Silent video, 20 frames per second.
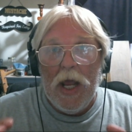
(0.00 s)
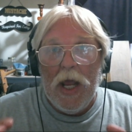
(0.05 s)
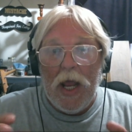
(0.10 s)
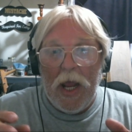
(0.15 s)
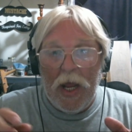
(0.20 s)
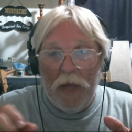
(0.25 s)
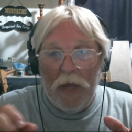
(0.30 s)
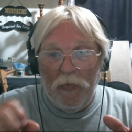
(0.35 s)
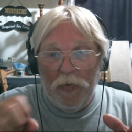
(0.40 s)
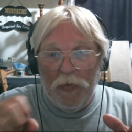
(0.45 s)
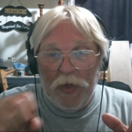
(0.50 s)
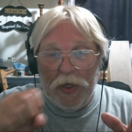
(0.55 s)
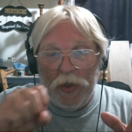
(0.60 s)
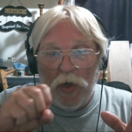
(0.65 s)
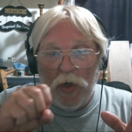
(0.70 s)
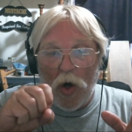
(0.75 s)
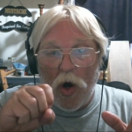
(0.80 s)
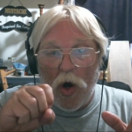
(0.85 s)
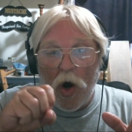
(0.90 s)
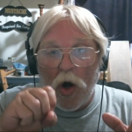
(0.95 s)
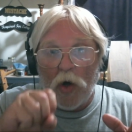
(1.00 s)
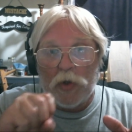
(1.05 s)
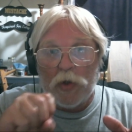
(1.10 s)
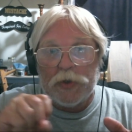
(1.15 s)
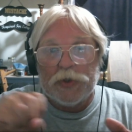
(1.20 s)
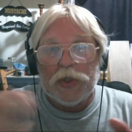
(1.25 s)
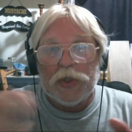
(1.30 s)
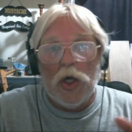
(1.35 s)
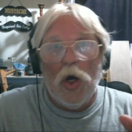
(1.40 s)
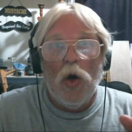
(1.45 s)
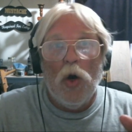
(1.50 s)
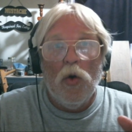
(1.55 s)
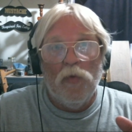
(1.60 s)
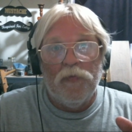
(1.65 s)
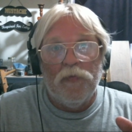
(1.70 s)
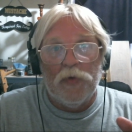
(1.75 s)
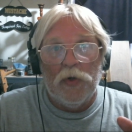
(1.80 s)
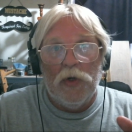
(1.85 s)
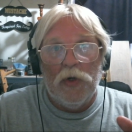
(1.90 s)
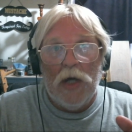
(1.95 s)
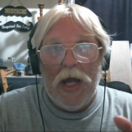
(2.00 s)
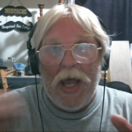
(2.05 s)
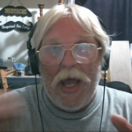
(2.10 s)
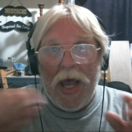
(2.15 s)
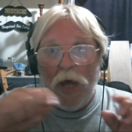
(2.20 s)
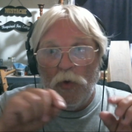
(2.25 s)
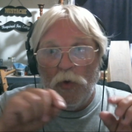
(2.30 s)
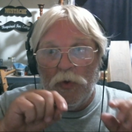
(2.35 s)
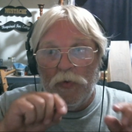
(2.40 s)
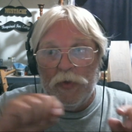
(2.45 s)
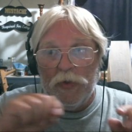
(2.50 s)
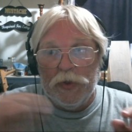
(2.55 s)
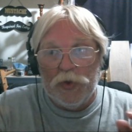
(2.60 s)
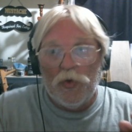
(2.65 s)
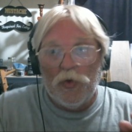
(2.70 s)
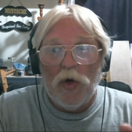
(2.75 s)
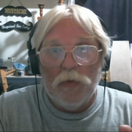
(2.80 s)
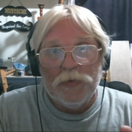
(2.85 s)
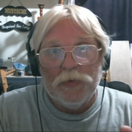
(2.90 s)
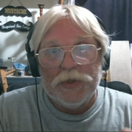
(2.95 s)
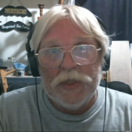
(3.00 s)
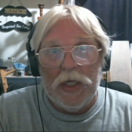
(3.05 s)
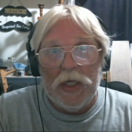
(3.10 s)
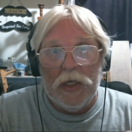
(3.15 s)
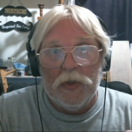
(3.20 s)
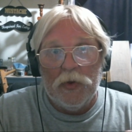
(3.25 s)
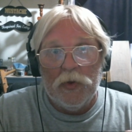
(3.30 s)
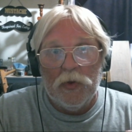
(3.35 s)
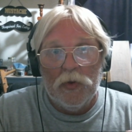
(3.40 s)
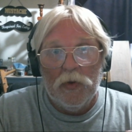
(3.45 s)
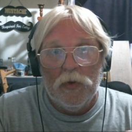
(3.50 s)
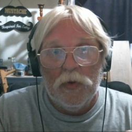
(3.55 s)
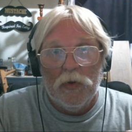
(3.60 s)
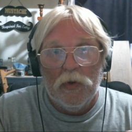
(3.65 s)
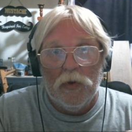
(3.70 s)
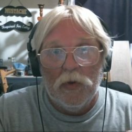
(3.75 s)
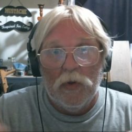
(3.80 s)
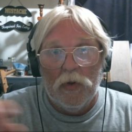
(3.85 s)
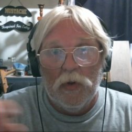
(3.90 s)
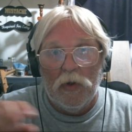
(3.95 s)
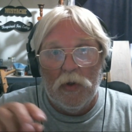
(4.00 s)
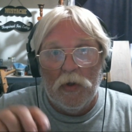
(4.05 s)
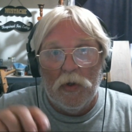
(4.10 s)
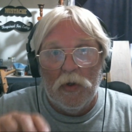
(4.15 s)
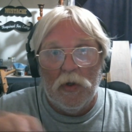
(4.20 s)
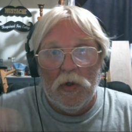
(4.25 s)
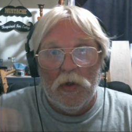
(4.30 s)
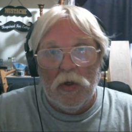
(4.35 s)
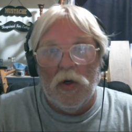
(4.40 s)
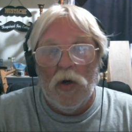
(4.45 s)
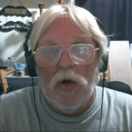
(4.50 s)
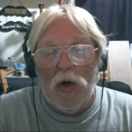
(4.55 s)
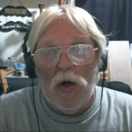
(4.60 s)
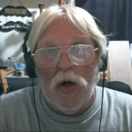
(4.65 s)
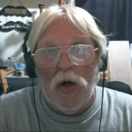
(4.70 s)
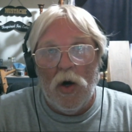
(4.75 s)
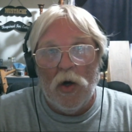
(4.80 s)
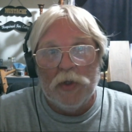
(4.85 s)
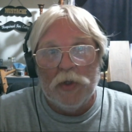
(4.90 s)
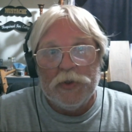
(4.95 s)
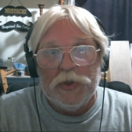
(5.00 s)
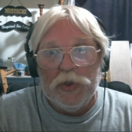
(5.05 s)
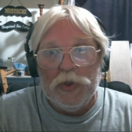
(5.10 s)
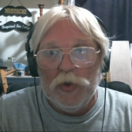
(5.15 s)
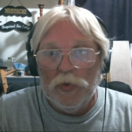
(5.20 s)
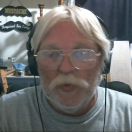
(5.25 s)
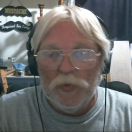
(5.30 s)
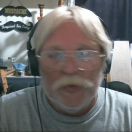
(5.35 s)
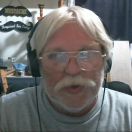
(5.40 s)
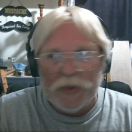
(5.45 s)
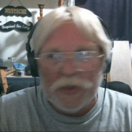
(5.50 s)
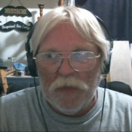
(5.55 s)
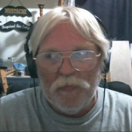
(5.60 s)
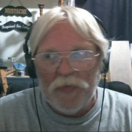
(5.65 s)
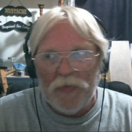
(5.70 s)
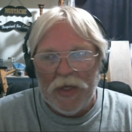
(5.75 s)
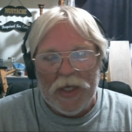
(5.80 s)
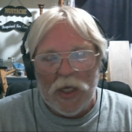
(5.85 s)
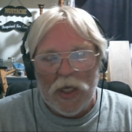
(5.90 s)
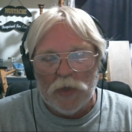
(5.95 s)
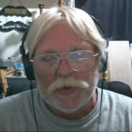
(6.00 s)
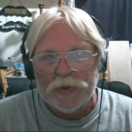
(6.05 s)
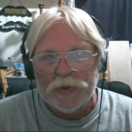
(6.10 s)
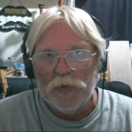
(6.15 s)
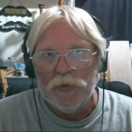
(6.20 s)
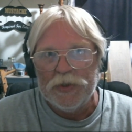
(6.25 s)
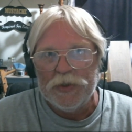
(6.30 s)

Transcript: and then arcs over out of the drum sander onto something else that was